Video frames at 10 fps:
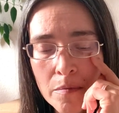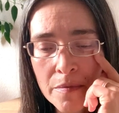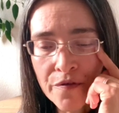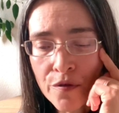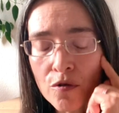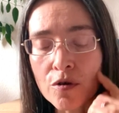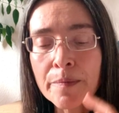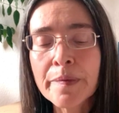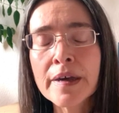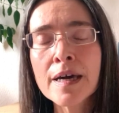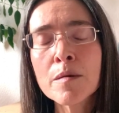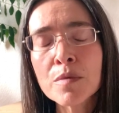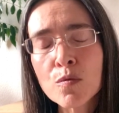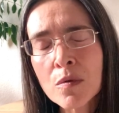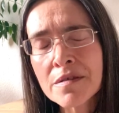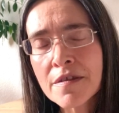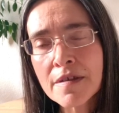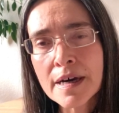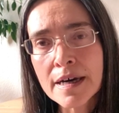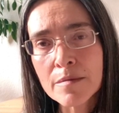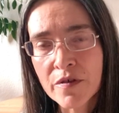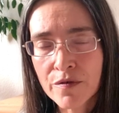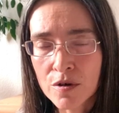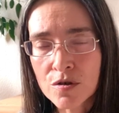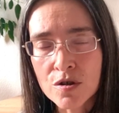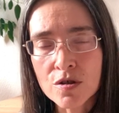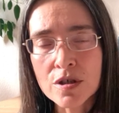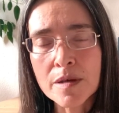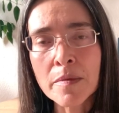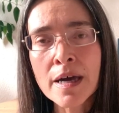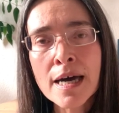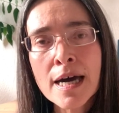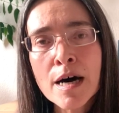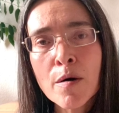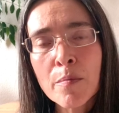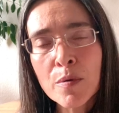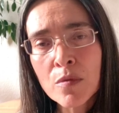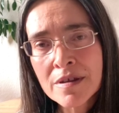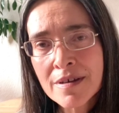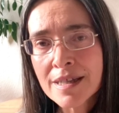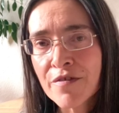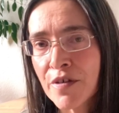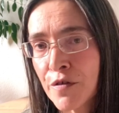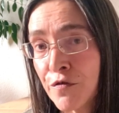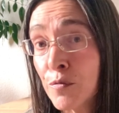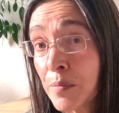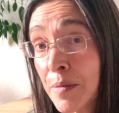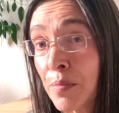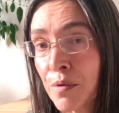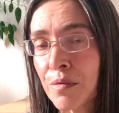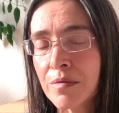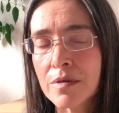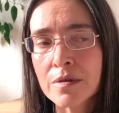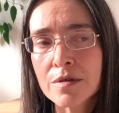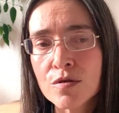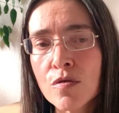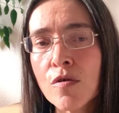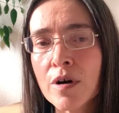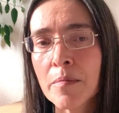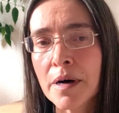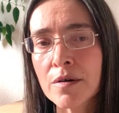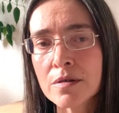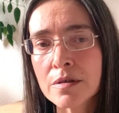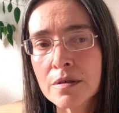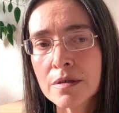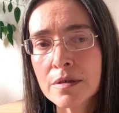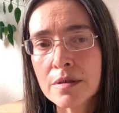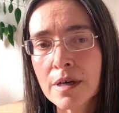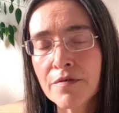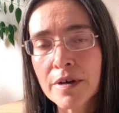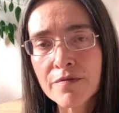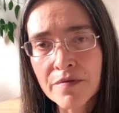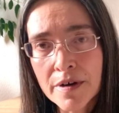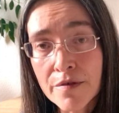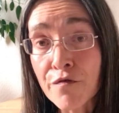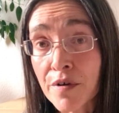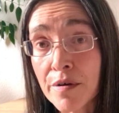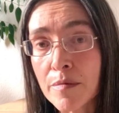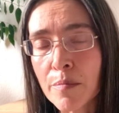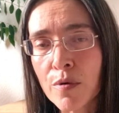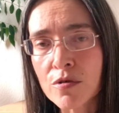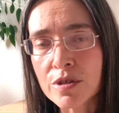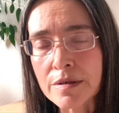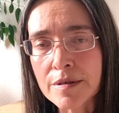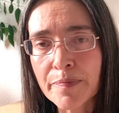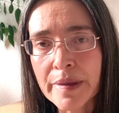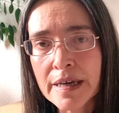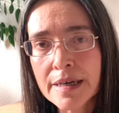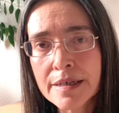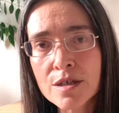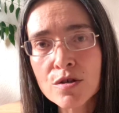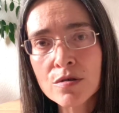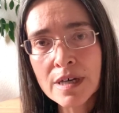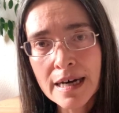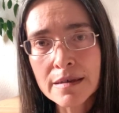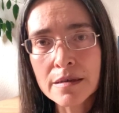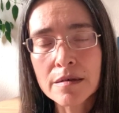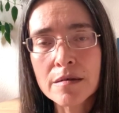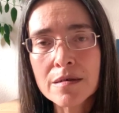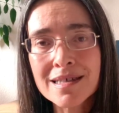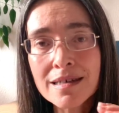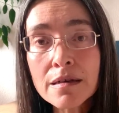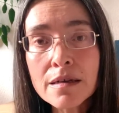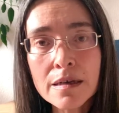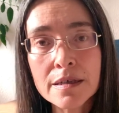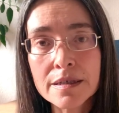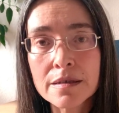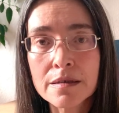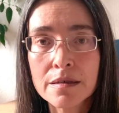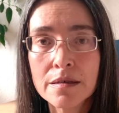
before. But one thing before going to sleep, but one thing that very few people talk about, and I find very, very important, is to get sunlight